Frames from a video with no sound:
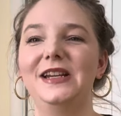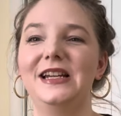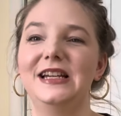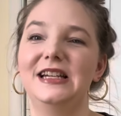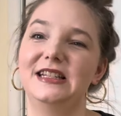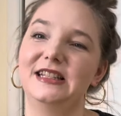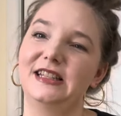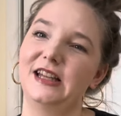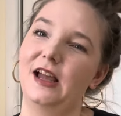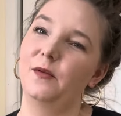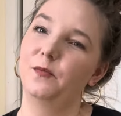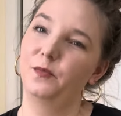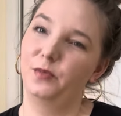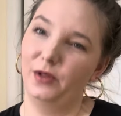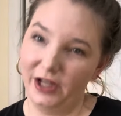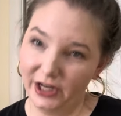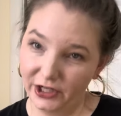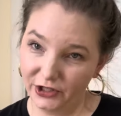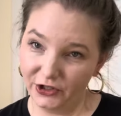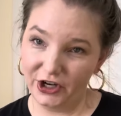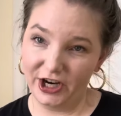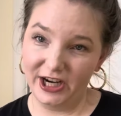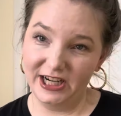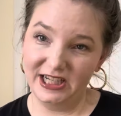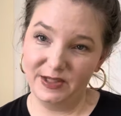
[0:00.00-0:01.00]
is Blood
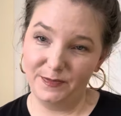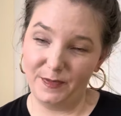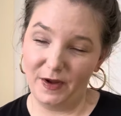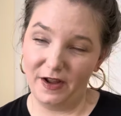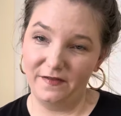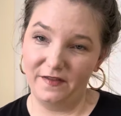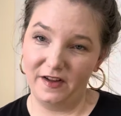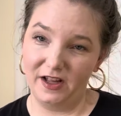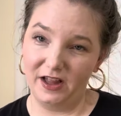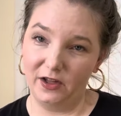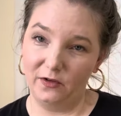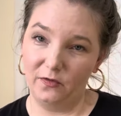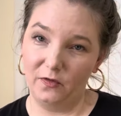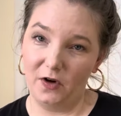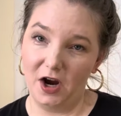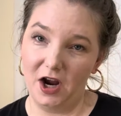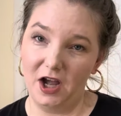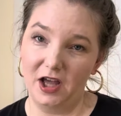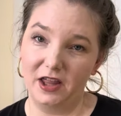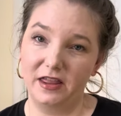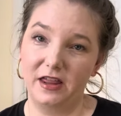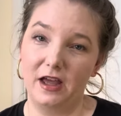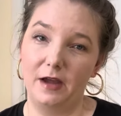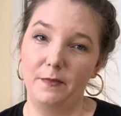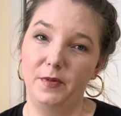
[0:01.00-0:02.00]
Grace by Vila
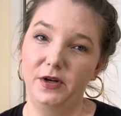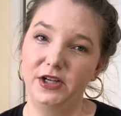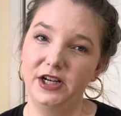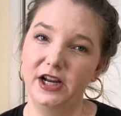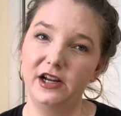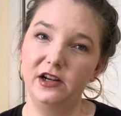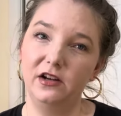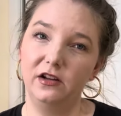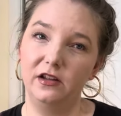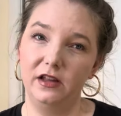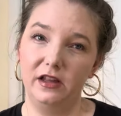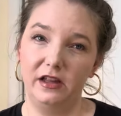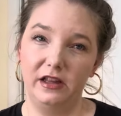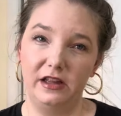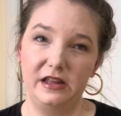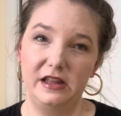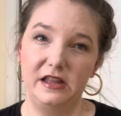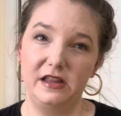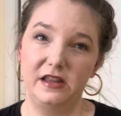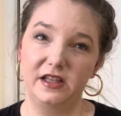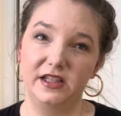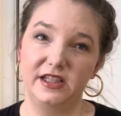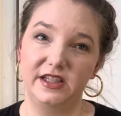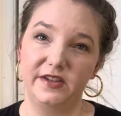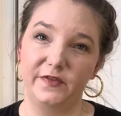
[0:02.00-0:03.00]
Roth, particularly
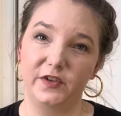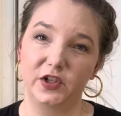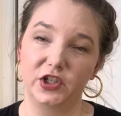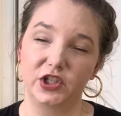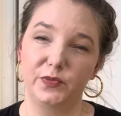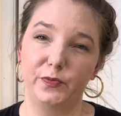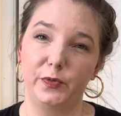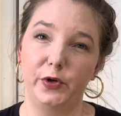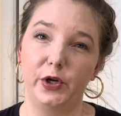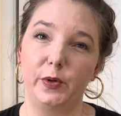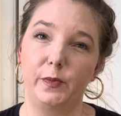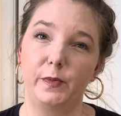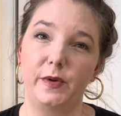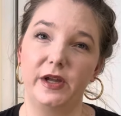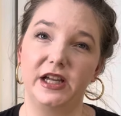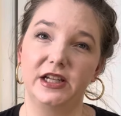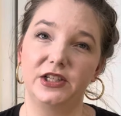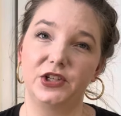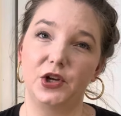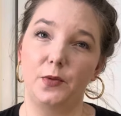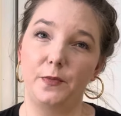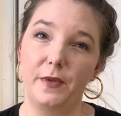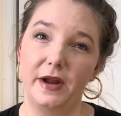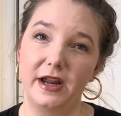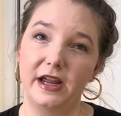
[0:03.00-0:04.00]
this first book, because
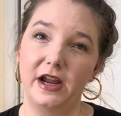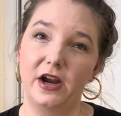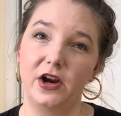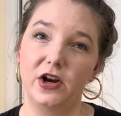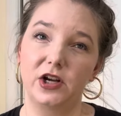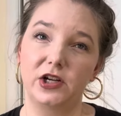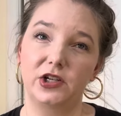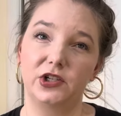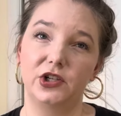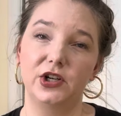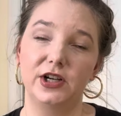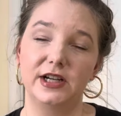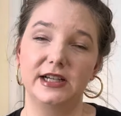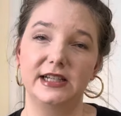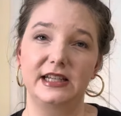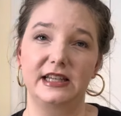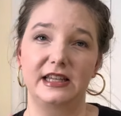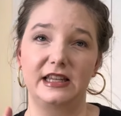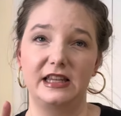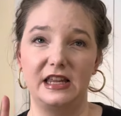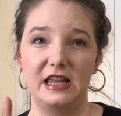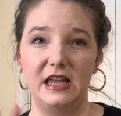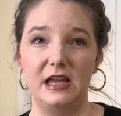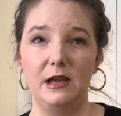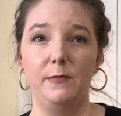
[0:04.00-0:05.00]
our main character is
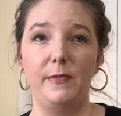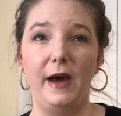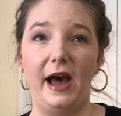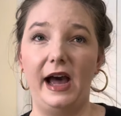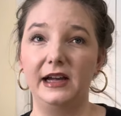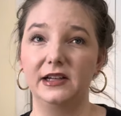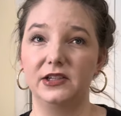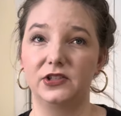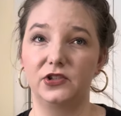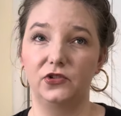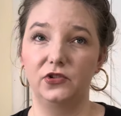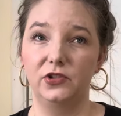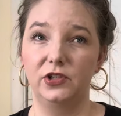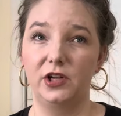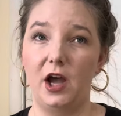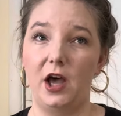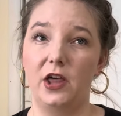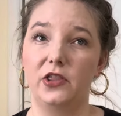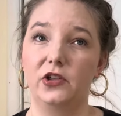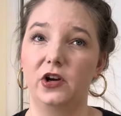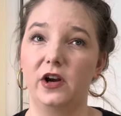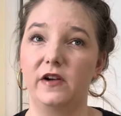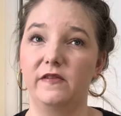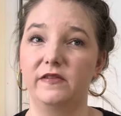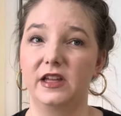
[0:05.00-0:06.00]
the bastard
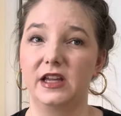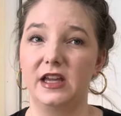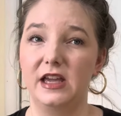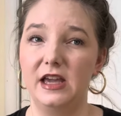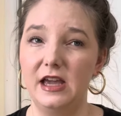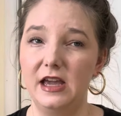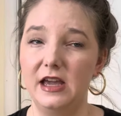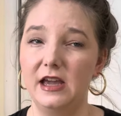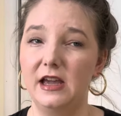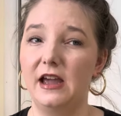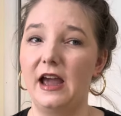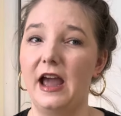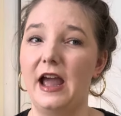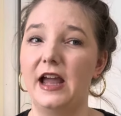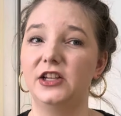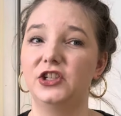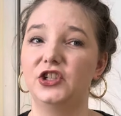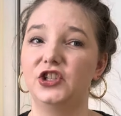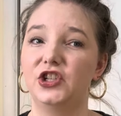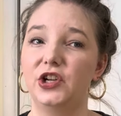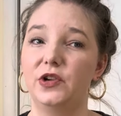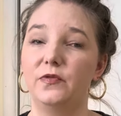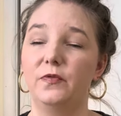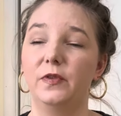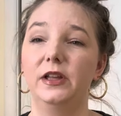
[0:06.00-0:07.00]
daughter of the king, and
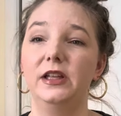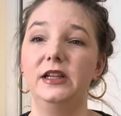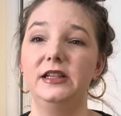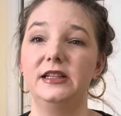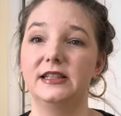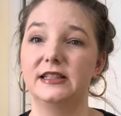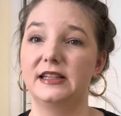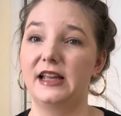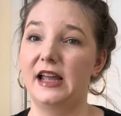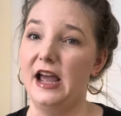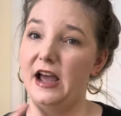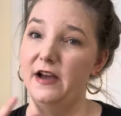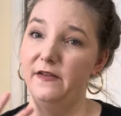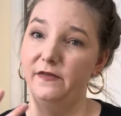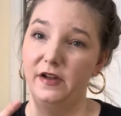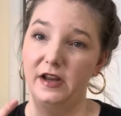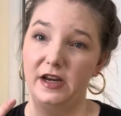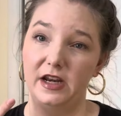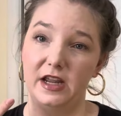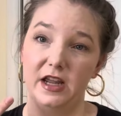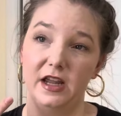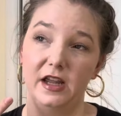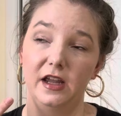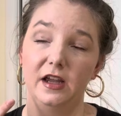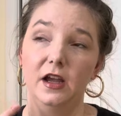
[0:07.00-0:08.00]
she really doesn't have
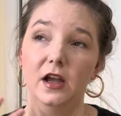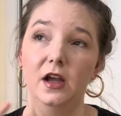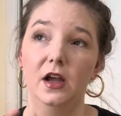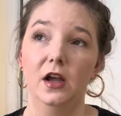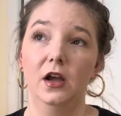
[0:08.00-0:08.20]
any